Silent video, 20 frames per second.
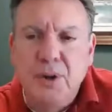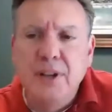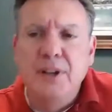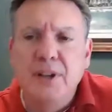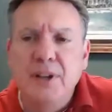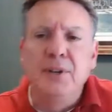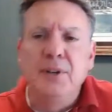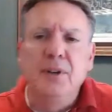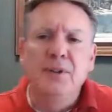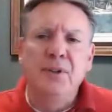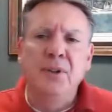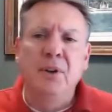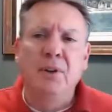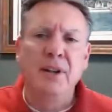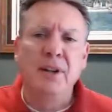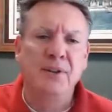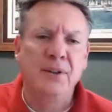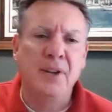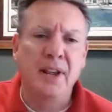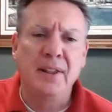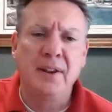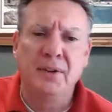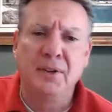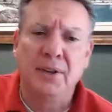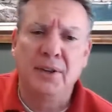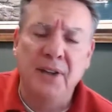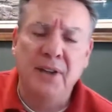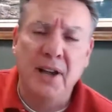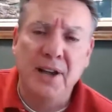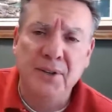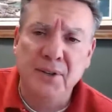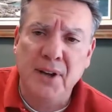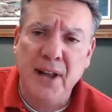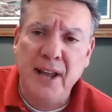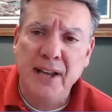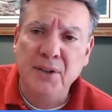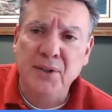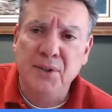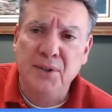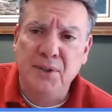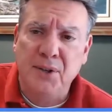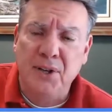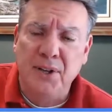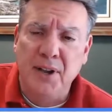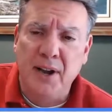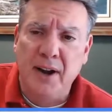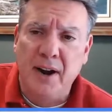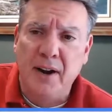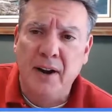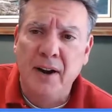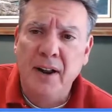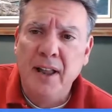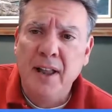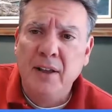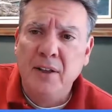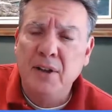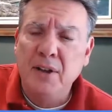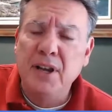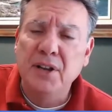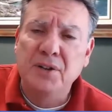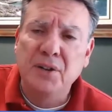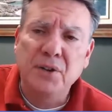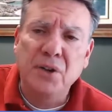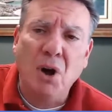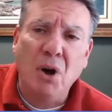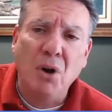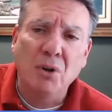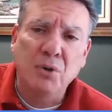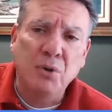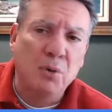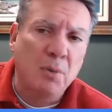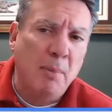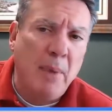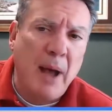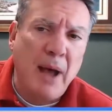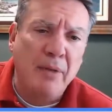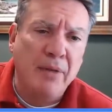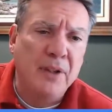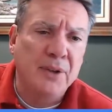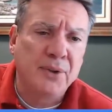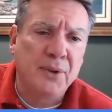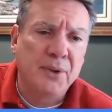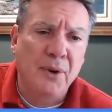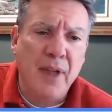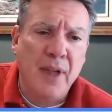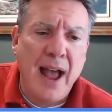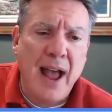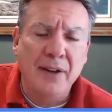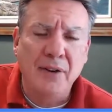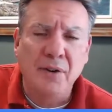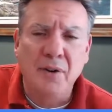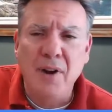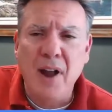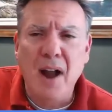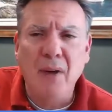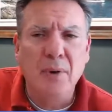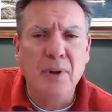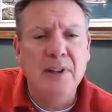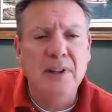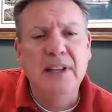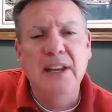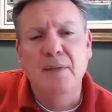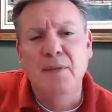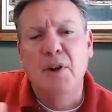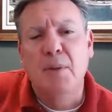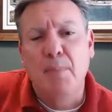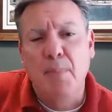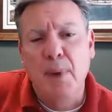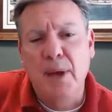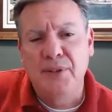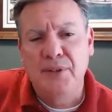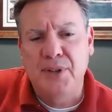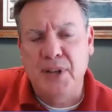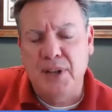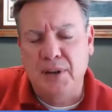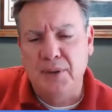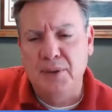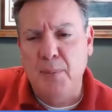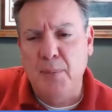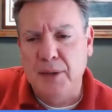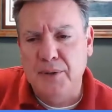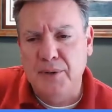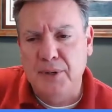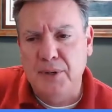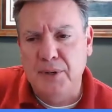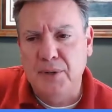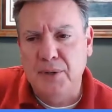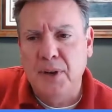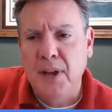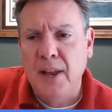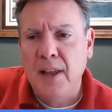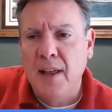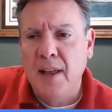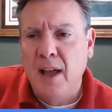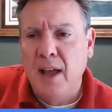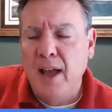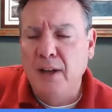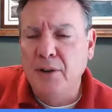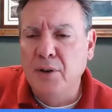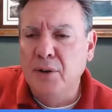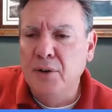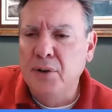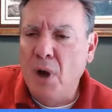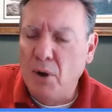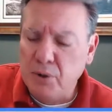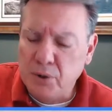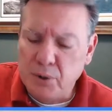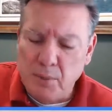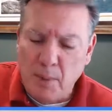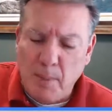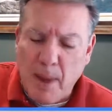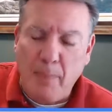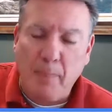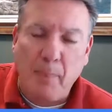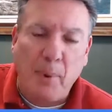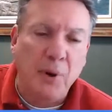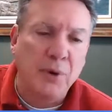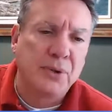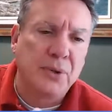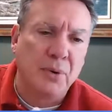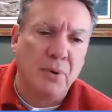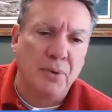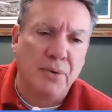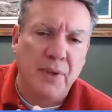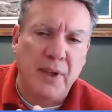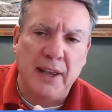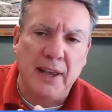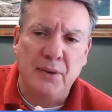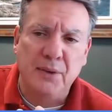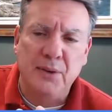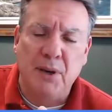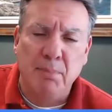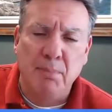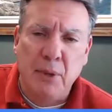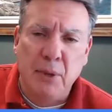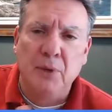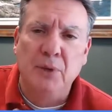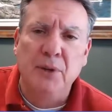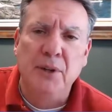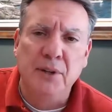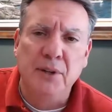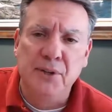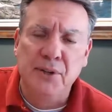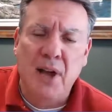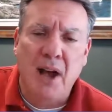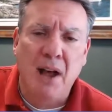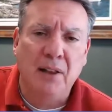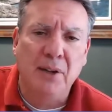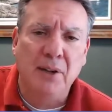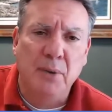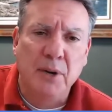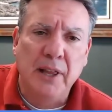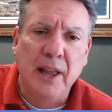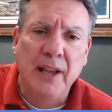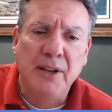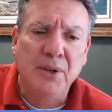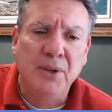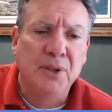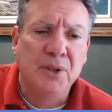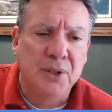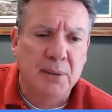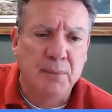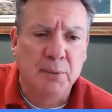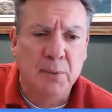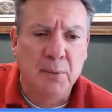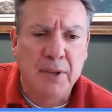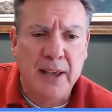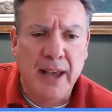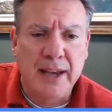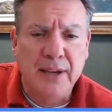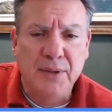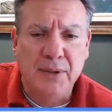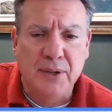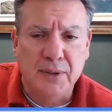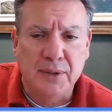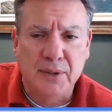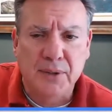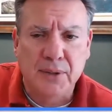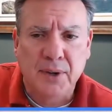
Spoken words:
is. And so let's say there's a dozen agents in there. You get to talk to them about this or that. You're not really giving your best sales message. You're talking to them about personal things and building solid relationships with the agents.